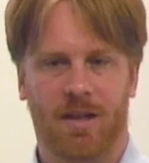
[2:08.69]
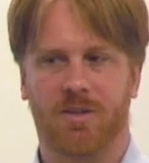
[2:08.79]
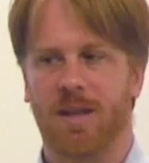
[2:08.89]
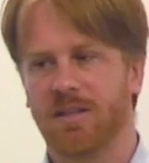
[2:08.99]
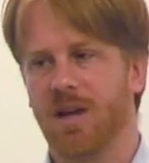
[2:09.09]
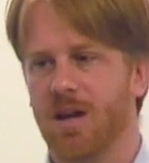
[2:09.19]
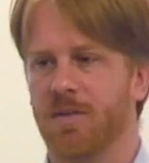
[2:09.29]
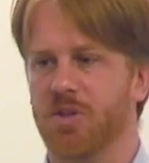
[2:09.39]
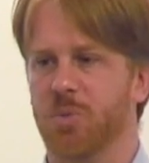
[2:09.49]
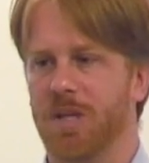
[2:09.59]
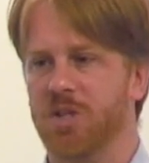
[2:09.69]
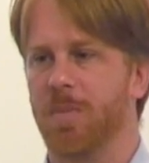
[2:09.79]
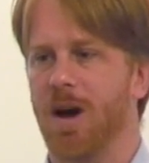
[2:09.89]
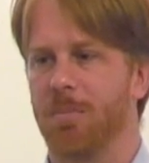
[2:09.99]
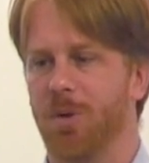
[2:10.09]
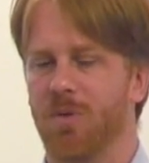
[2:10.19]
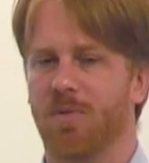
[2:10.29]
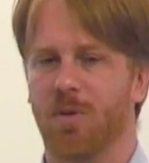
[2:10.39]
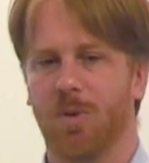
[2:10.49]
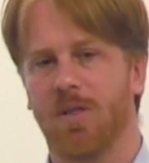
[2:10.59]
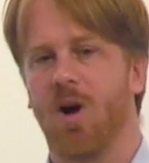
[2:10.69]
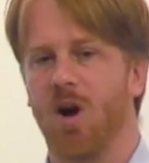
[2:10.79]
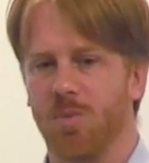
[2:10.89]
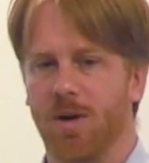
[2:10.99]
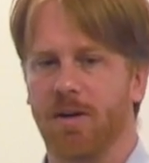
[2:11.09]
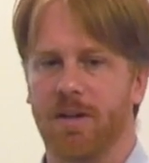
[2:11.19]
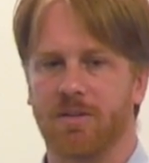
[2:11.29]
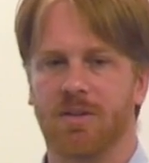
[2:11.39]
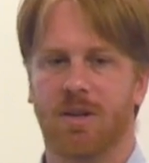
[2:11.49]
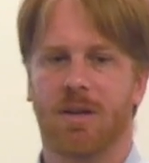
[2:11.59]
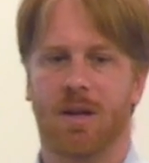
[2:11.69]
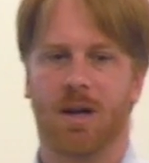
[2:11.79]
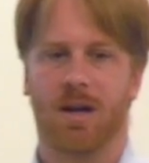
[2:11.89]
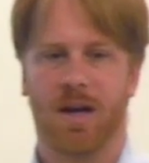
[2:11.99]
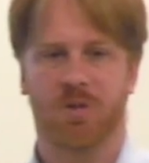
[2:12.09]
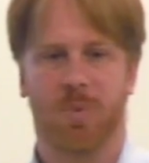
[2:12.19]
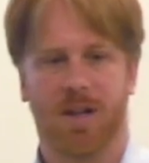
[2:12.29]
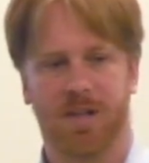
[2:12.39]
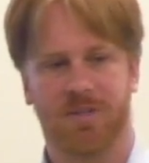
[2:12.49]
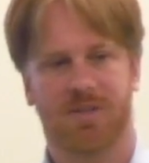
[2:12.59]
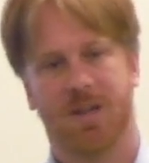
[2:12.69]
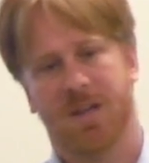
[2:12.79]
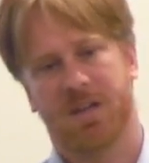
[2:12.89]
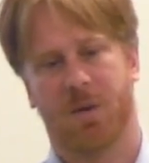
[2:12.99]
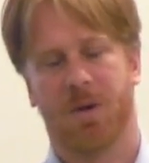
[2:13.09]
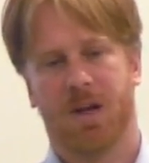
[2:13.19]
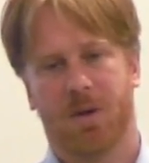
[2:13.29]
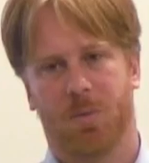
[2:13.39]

And so that's kind of a sweet spot both for where the hardware is uh, as well as, you know,